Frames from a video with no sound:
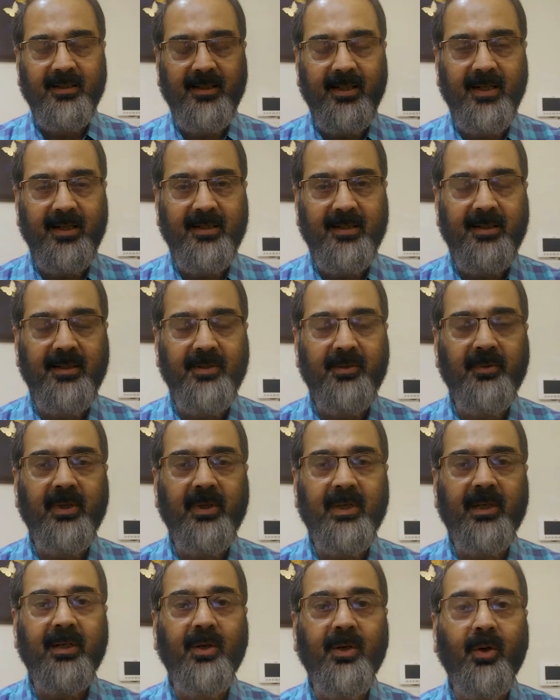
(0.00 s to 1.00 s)
that
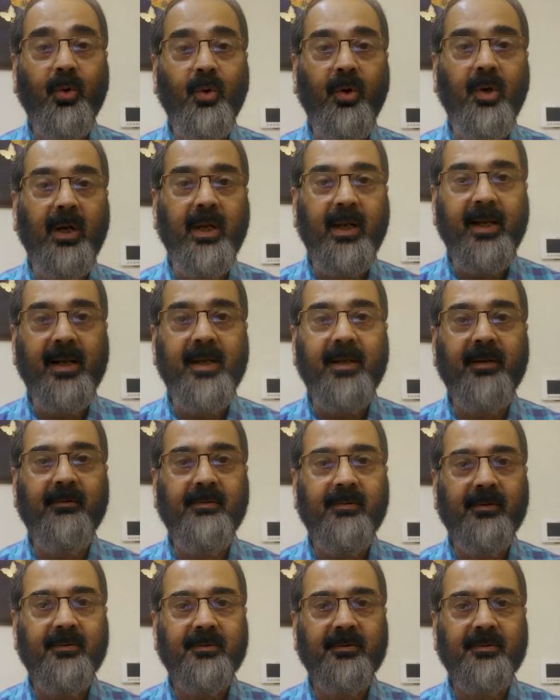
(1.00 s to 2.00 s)
during the whole
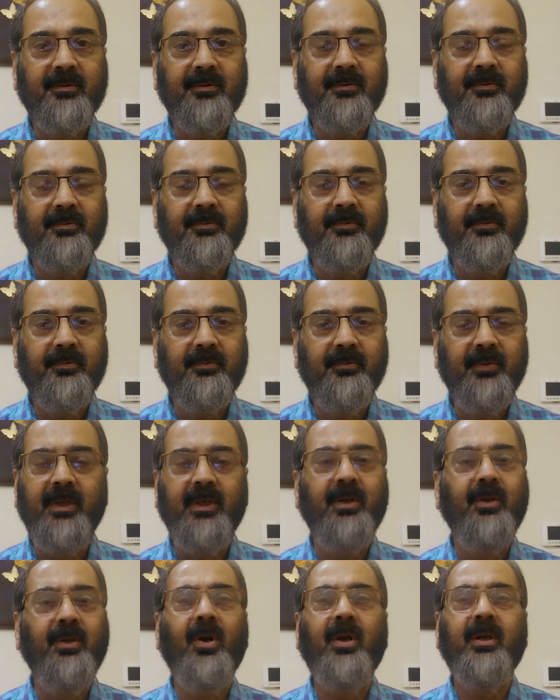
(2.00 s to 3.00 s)
day we
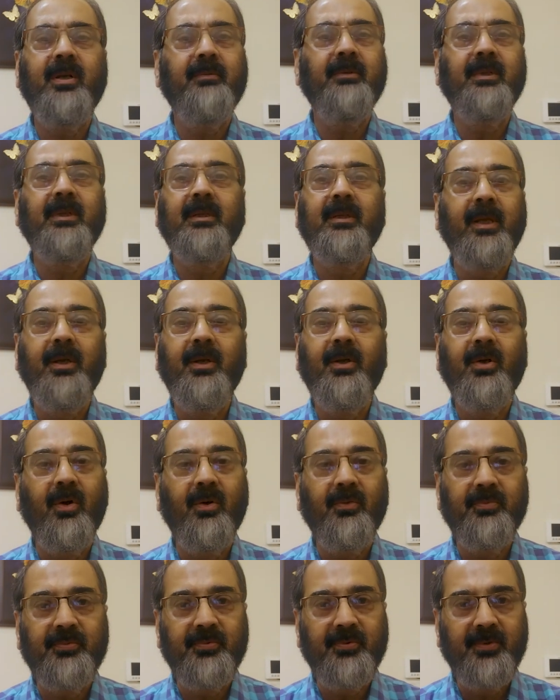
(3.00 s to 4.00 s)
did not even think
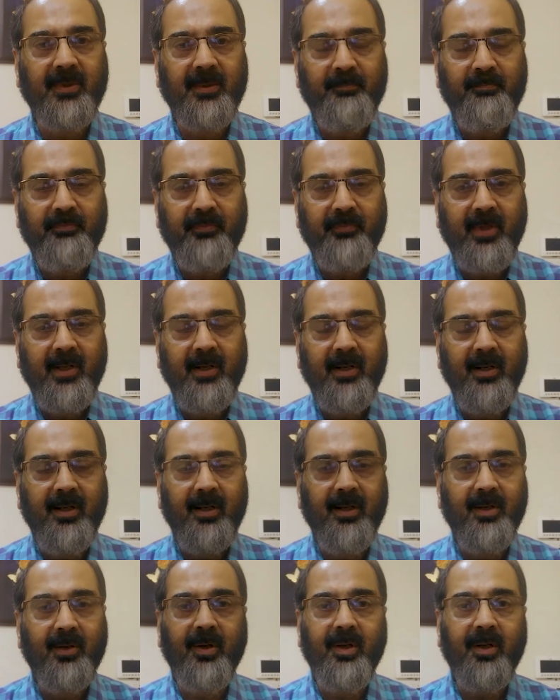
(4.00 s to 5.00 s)
of
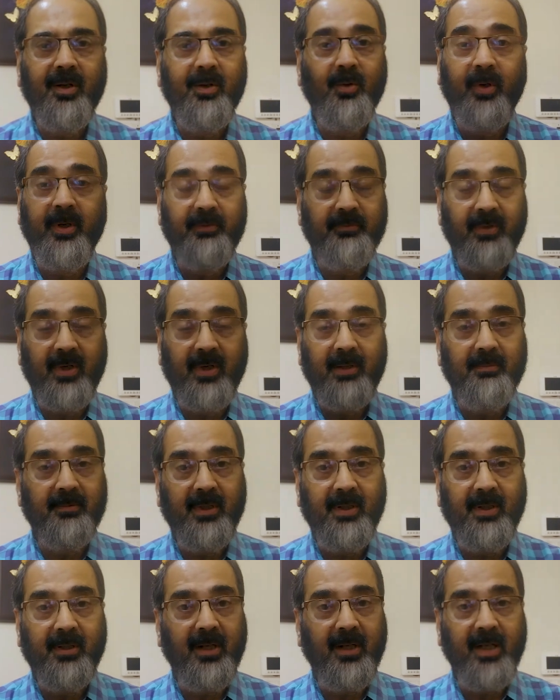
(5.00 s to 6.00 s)
going for
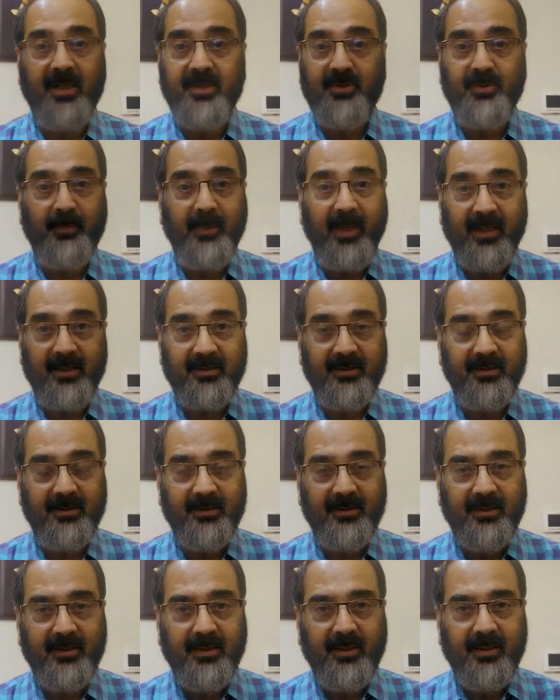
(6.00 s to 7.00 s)
a lunch break.
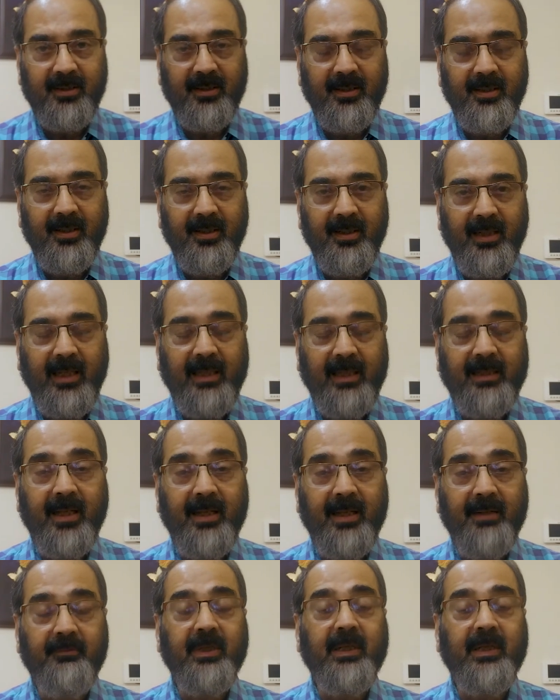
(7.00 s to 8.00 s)
And
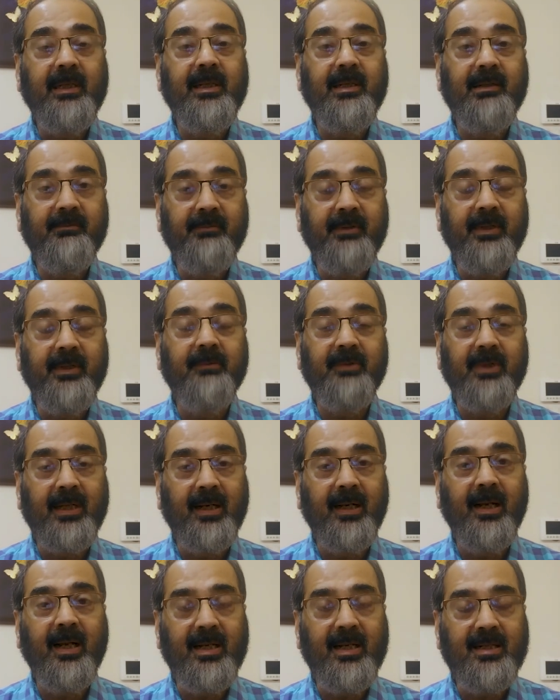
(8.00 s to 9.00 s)
then in the evening we
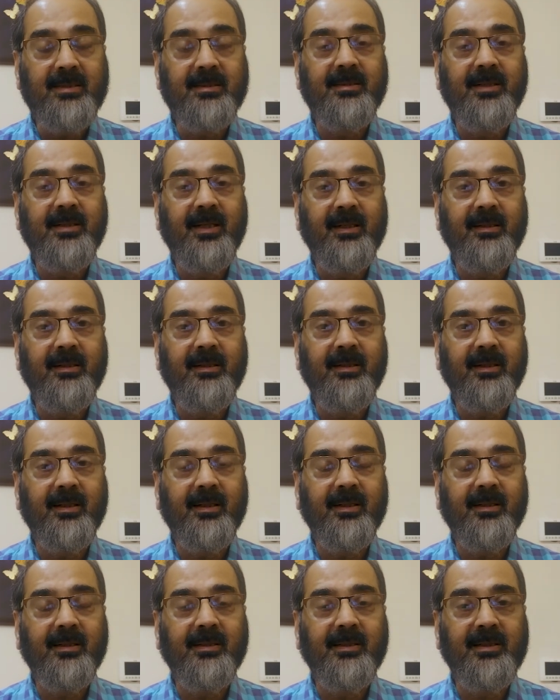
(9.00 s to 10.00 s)
realized that
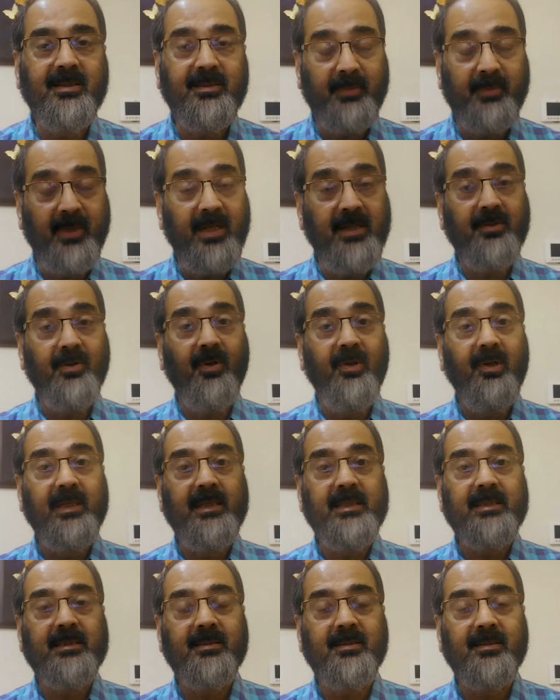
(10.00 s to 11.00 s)
despite all
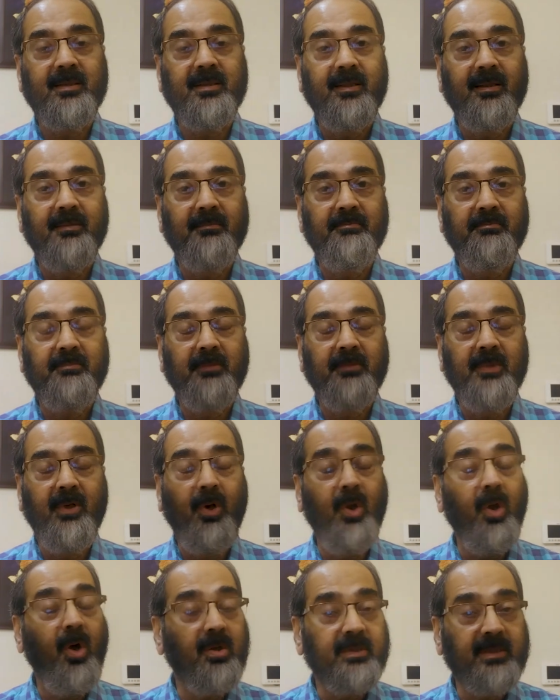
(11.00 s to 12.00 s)
these
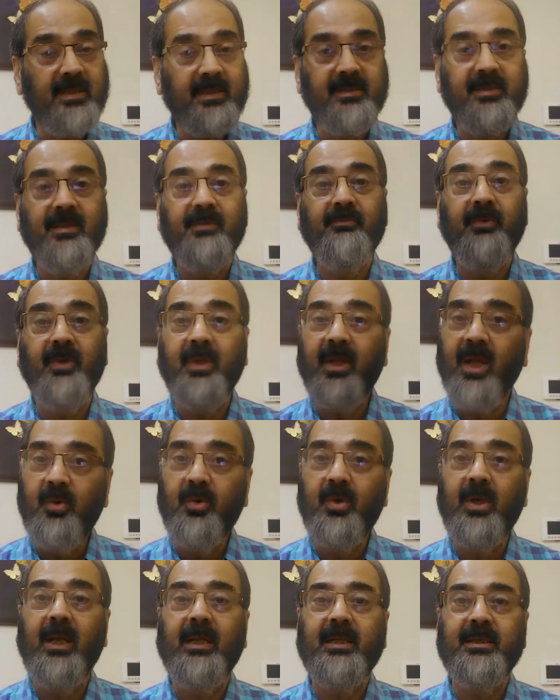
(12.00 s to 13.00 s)
long sessions
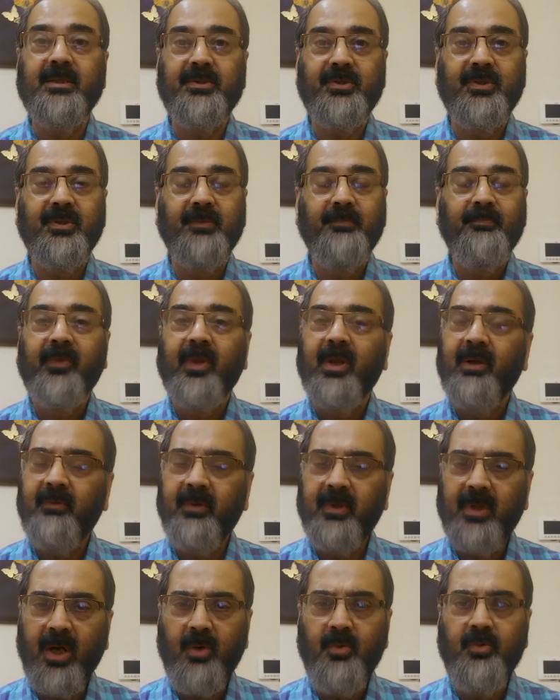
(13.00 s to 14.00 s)
without lunch,
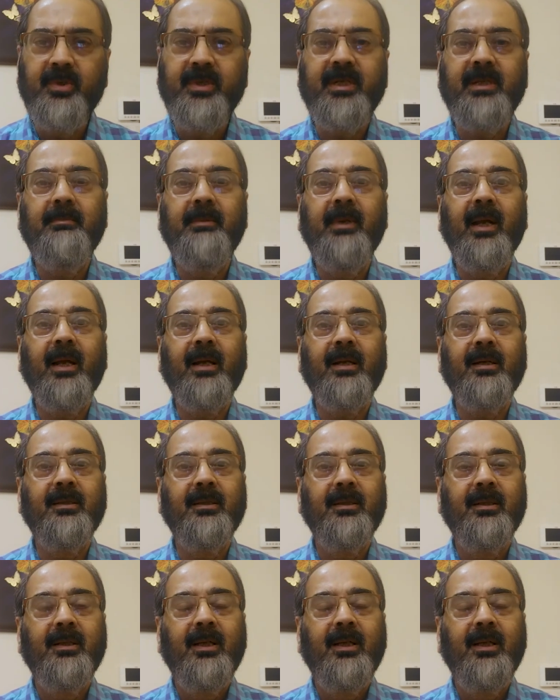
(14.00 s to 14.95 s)
without tea break,